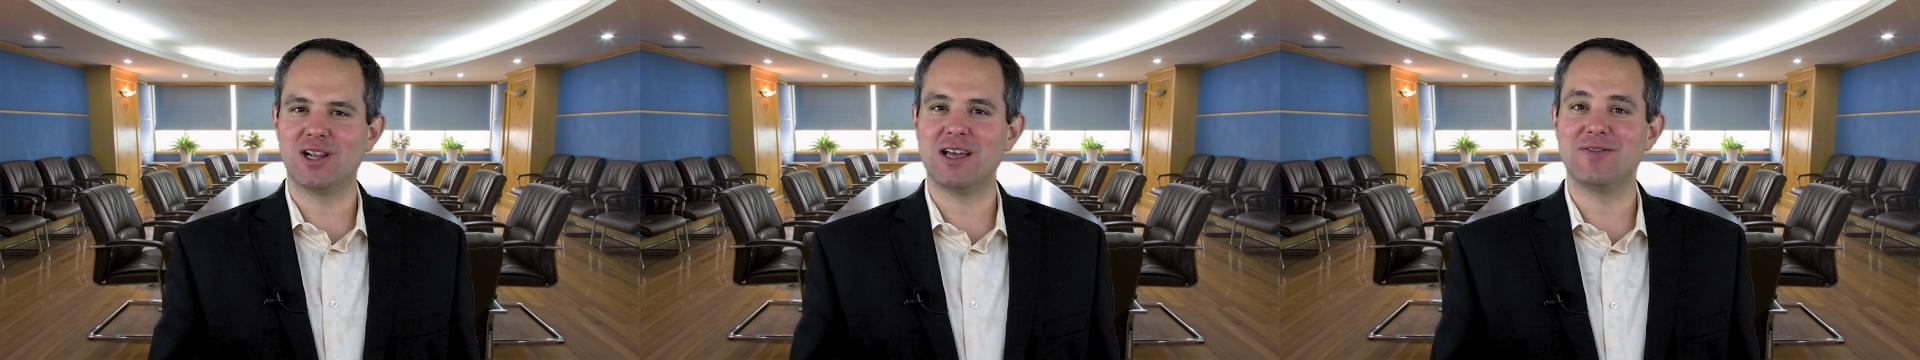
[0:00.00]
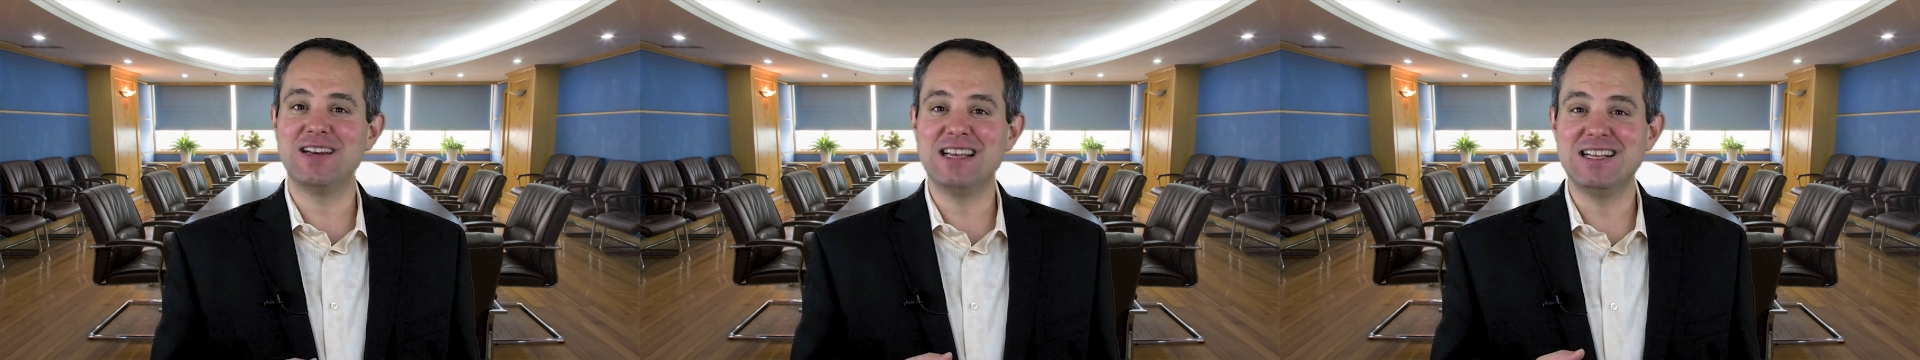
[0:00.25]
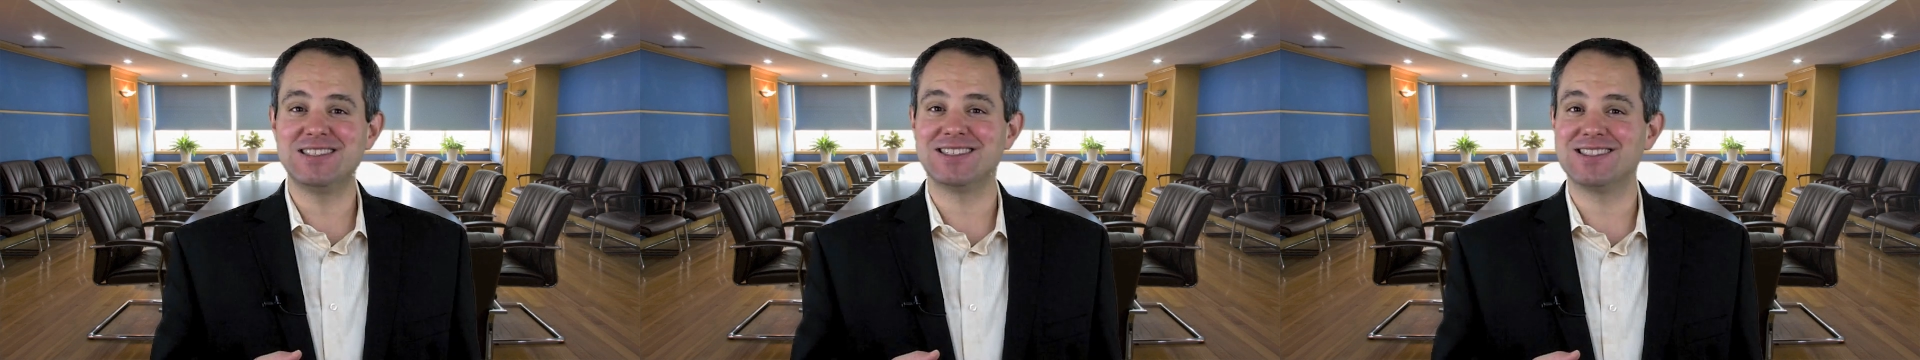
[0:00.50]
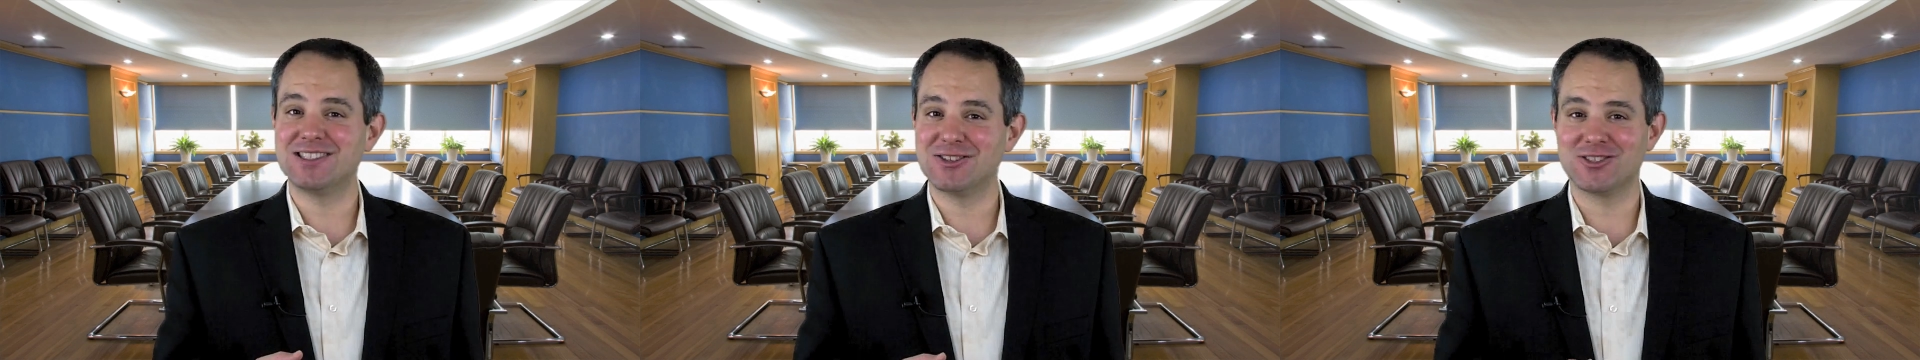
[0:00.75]
in life needs to
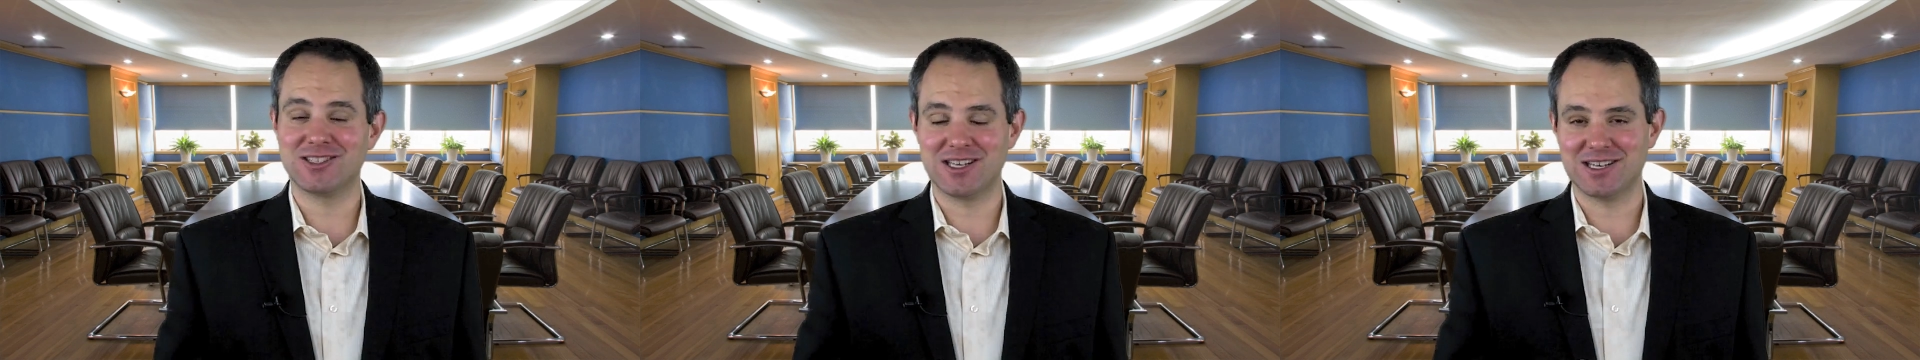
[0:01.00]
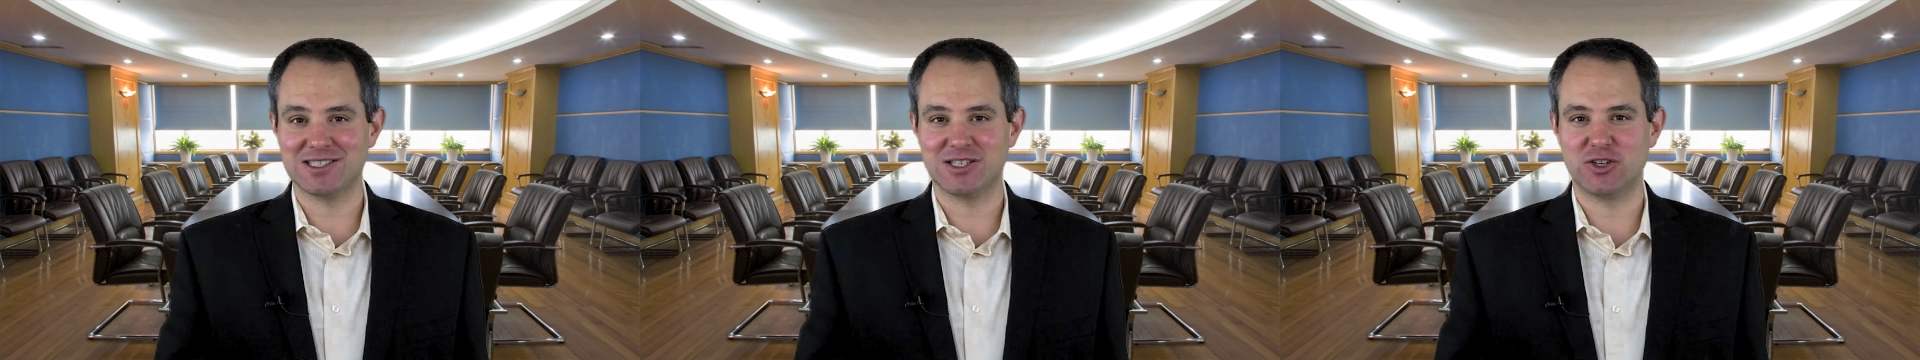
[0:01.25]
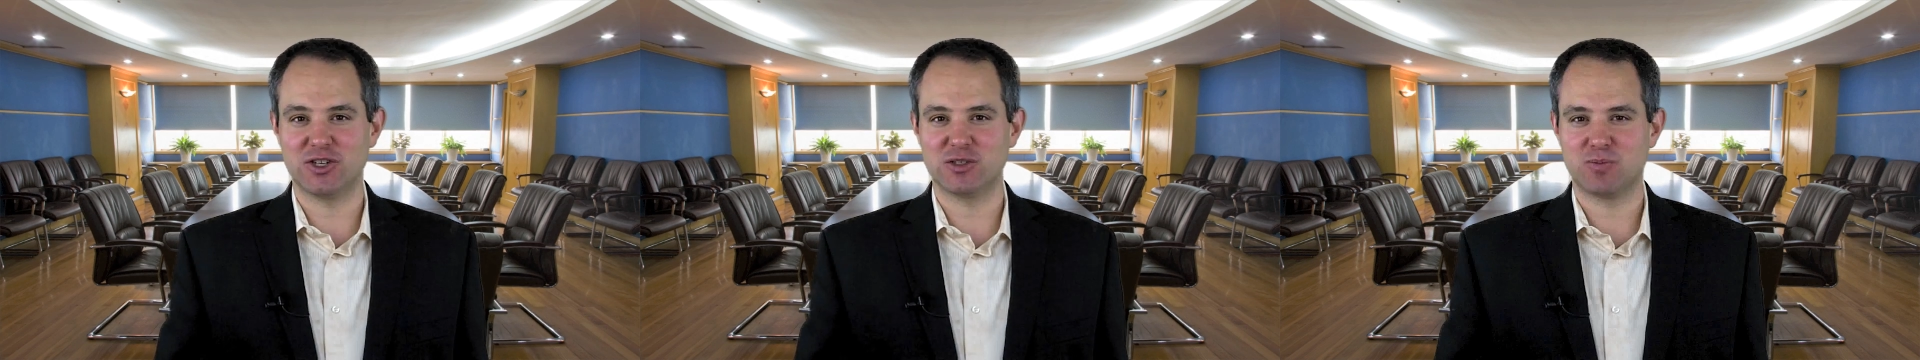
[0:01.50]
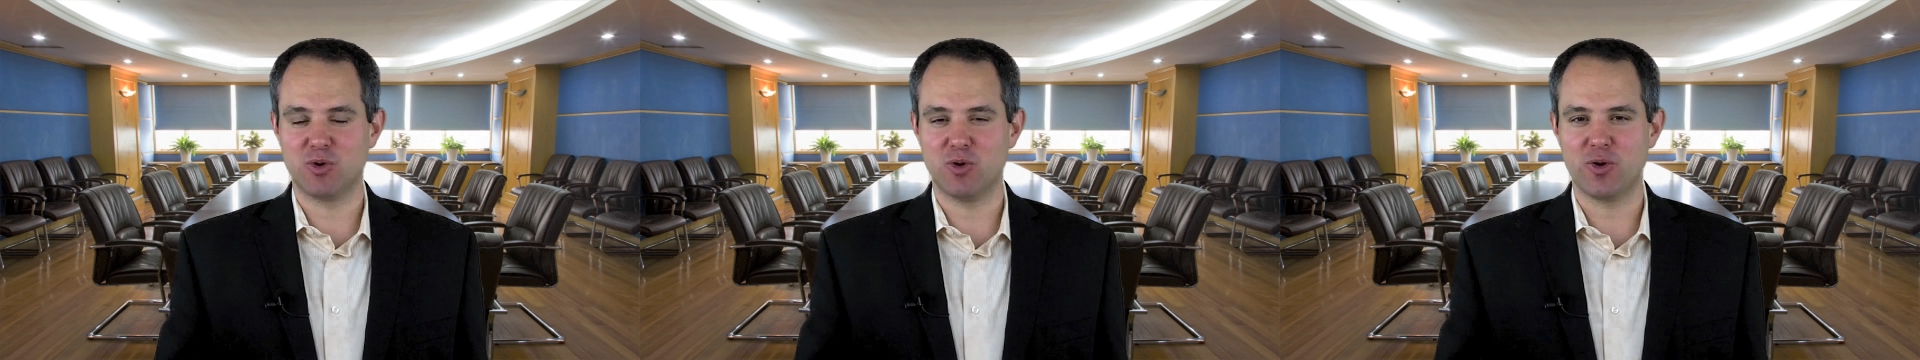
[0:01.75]
seriously consider this
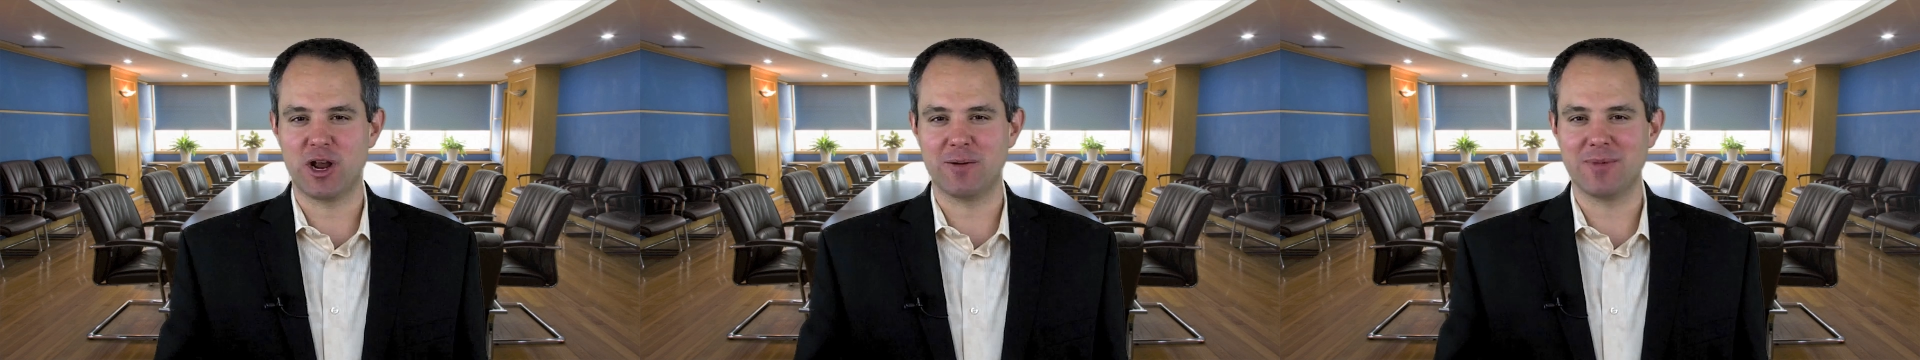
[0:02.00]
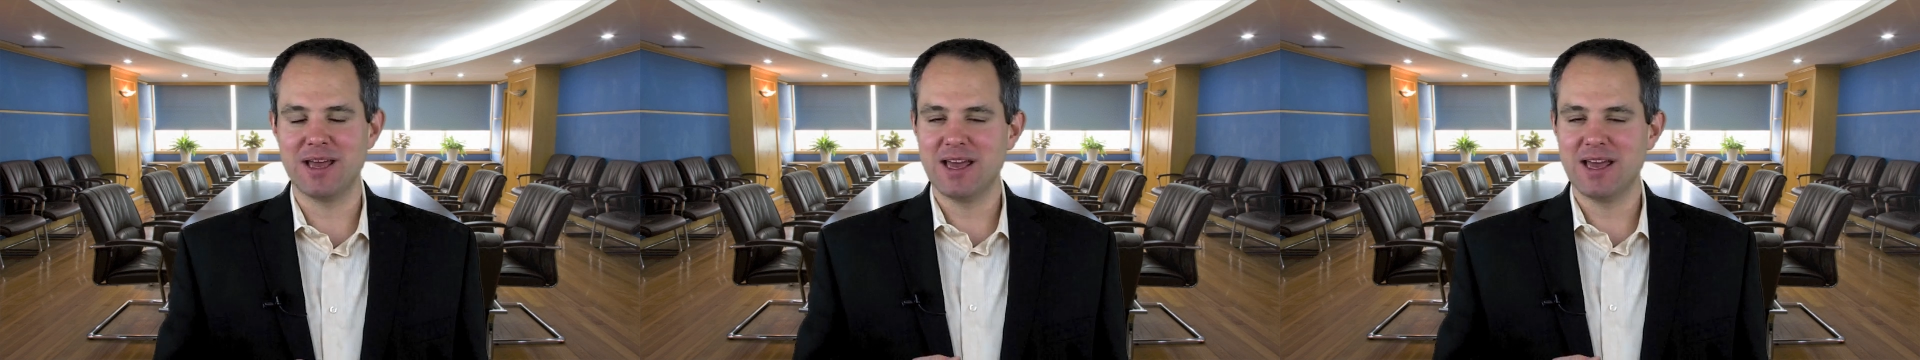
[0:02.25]
program.